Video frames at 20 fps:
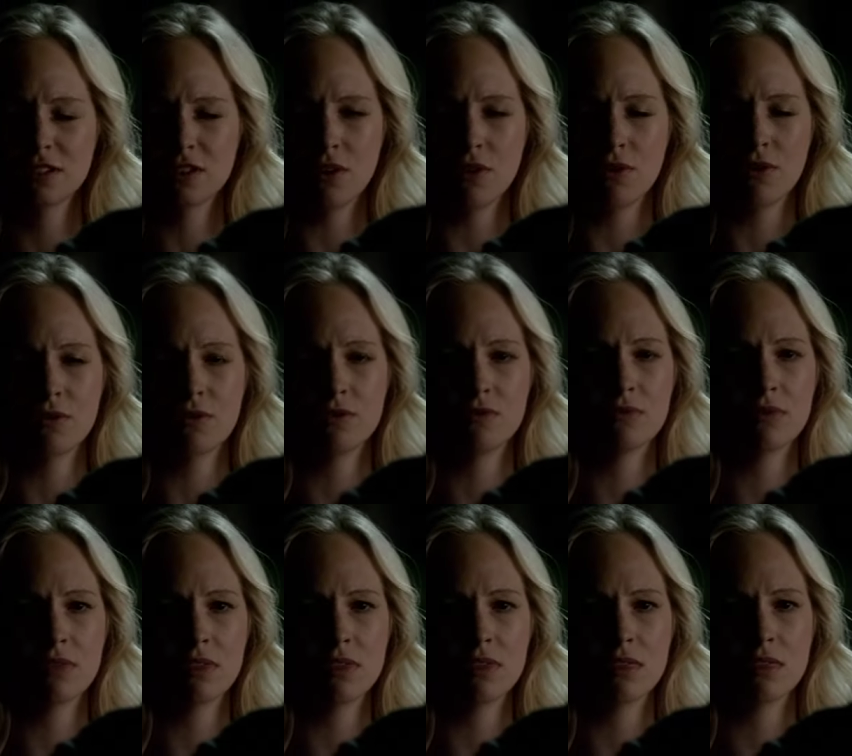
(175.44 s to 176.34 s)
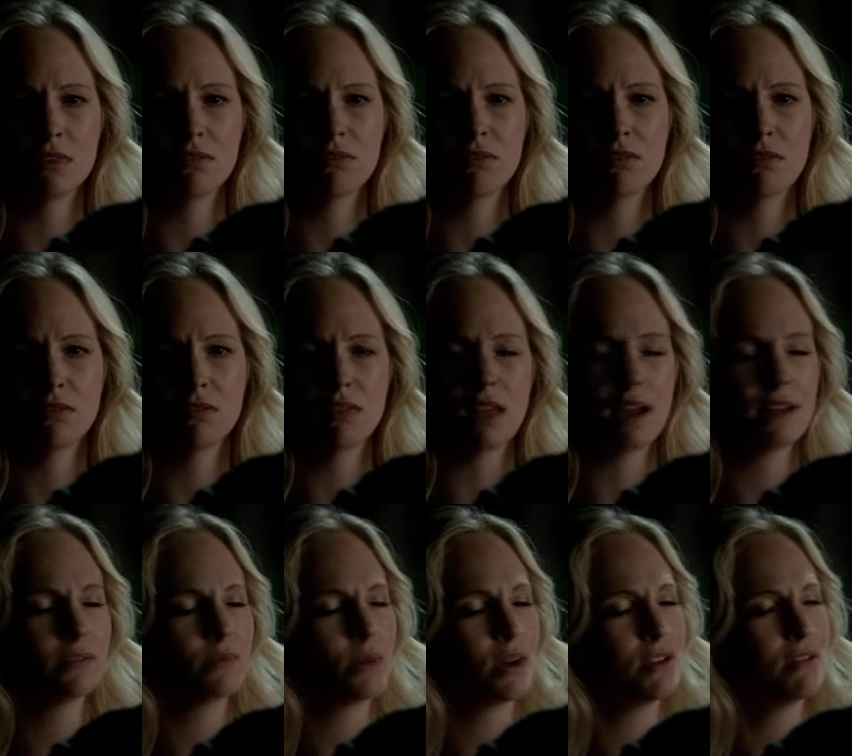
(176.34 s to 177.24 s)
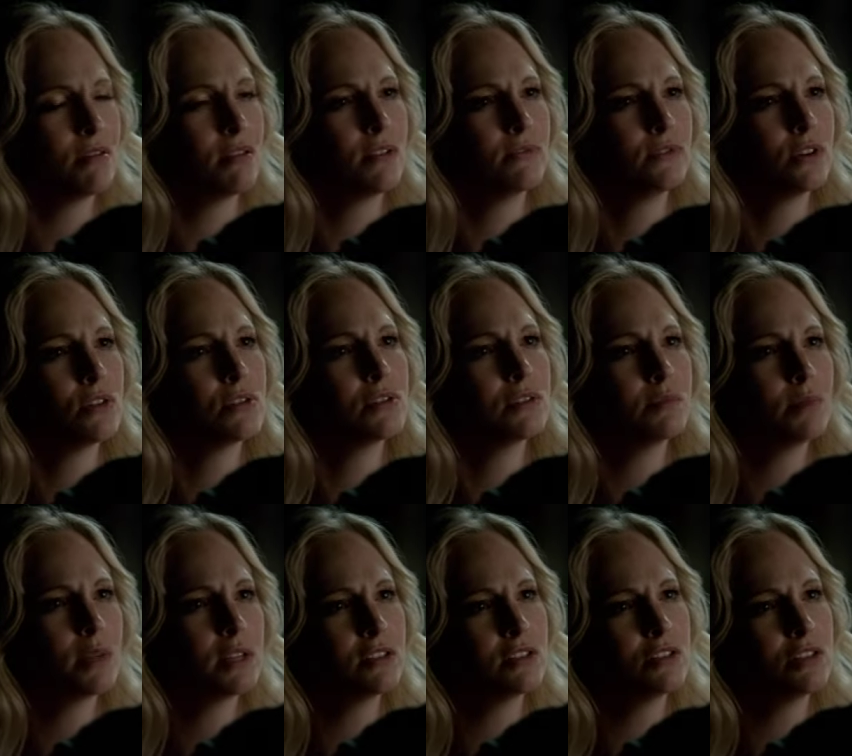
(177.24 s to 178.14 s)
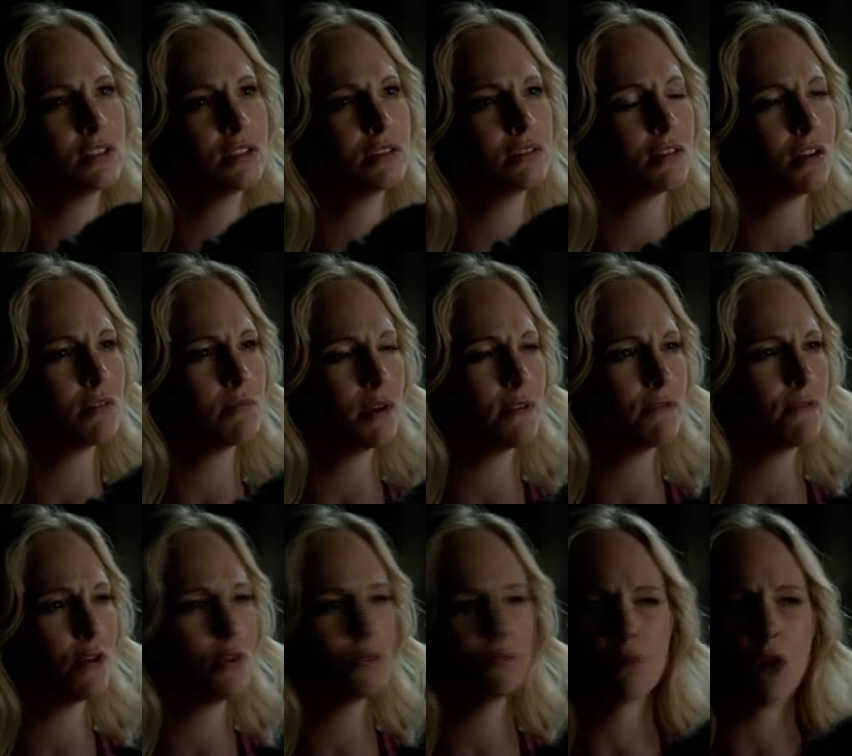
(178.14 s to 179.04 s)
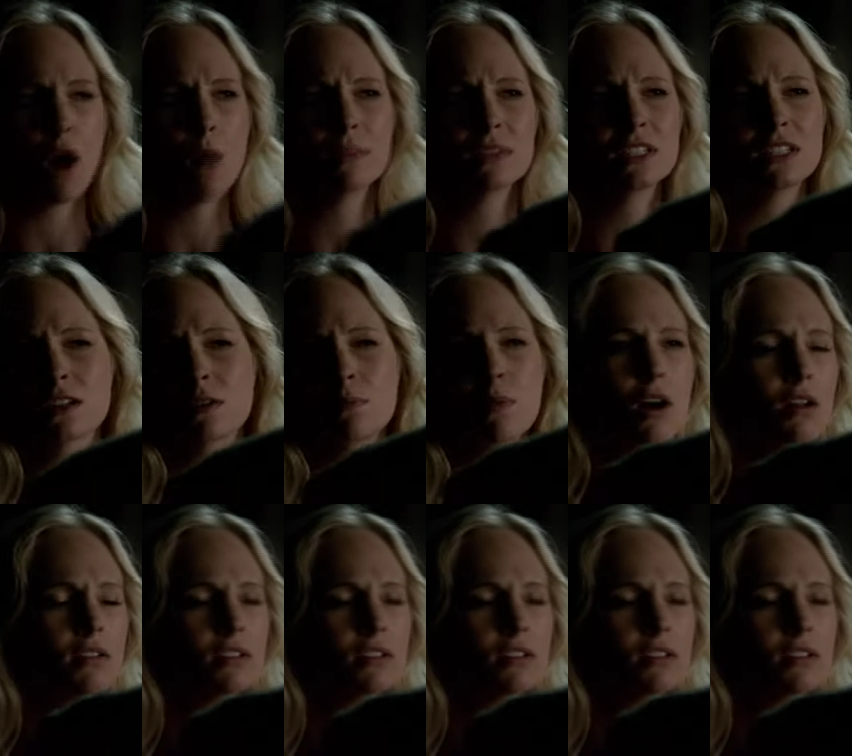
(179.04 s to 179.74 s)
So, that's why you left all those messages on my phone promising